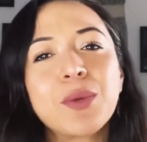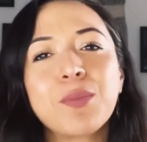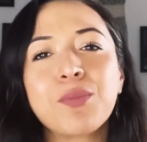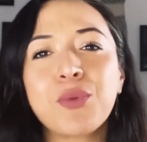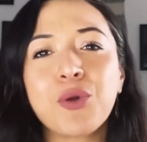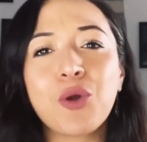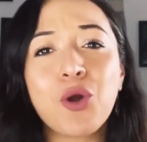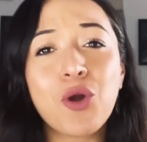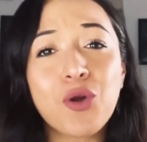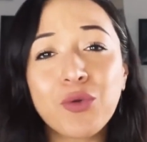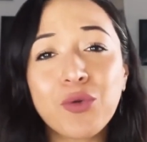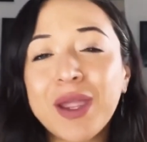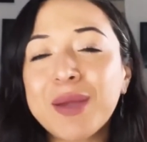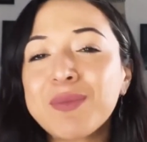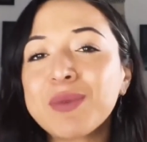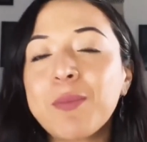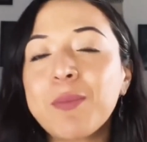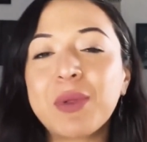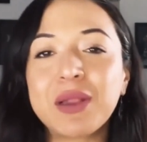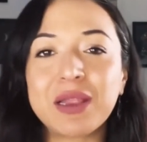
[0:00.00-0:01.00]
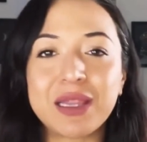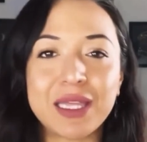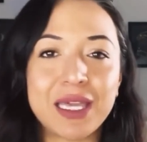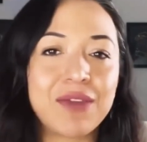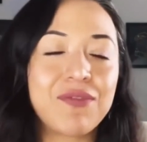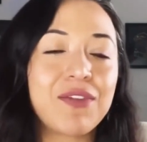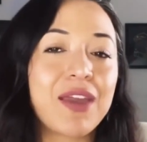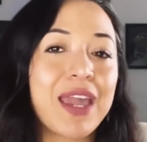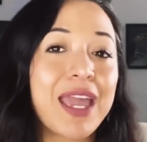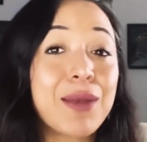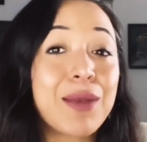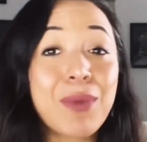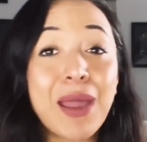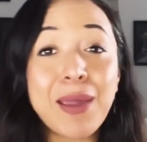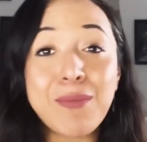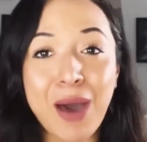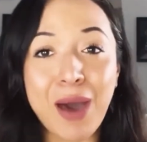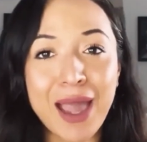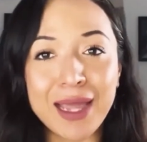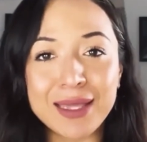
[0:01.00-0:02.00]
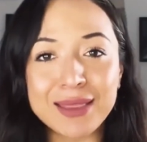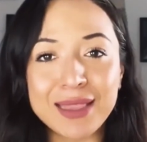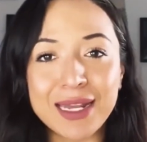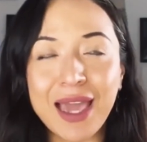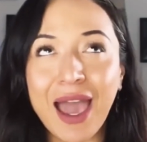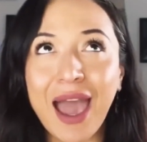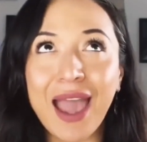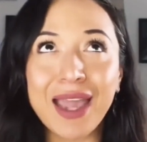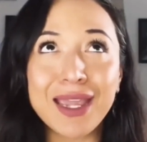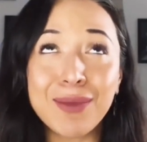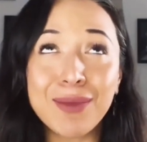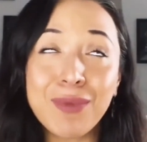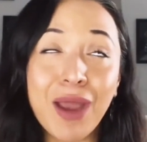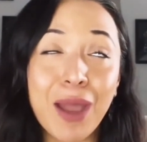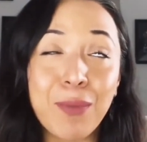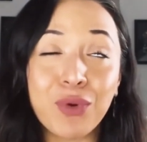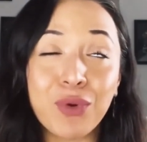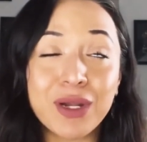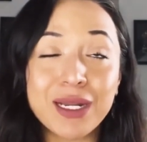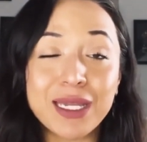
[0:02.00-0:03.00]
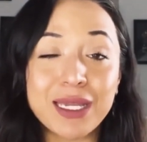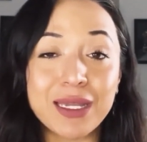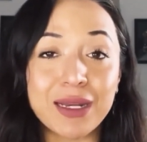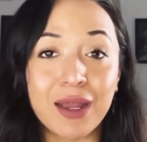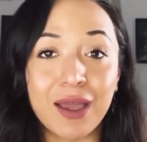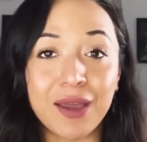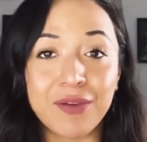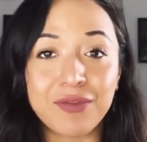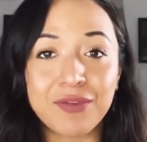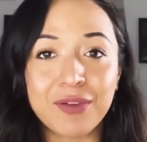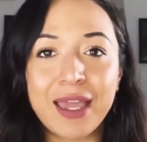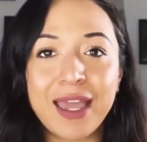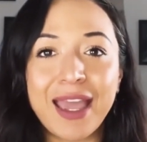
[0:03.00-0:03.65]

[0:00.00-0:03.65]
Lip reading: programmed a belief in my mind that I am not pretty enough